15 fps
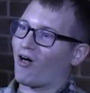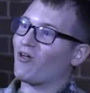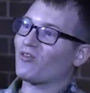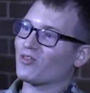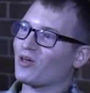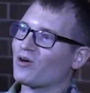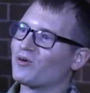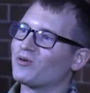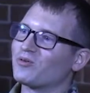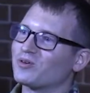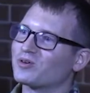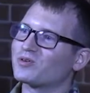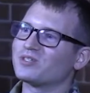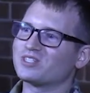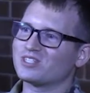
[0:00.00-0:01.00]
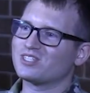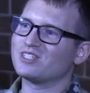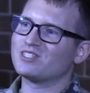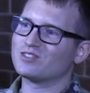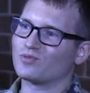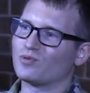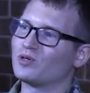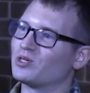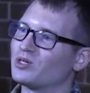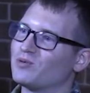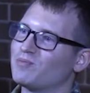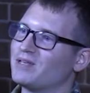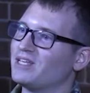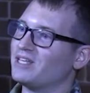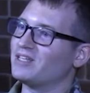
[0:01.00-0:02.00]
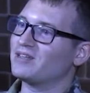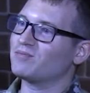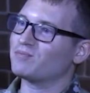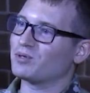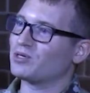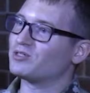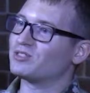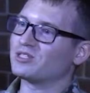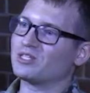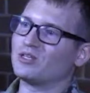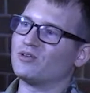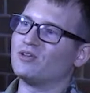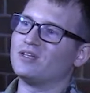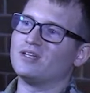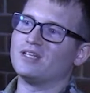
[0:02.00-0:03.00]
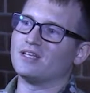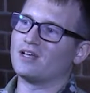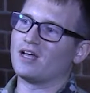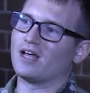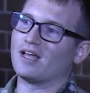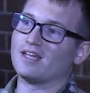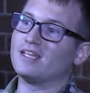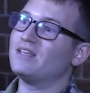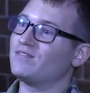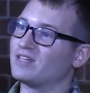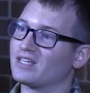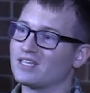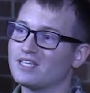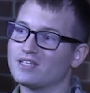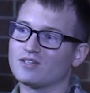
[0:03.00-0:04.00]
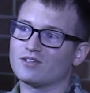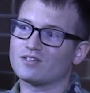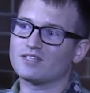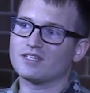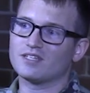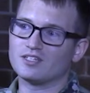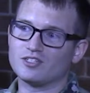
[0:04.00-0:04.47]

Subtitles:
Although Christians were being persecuted and even killed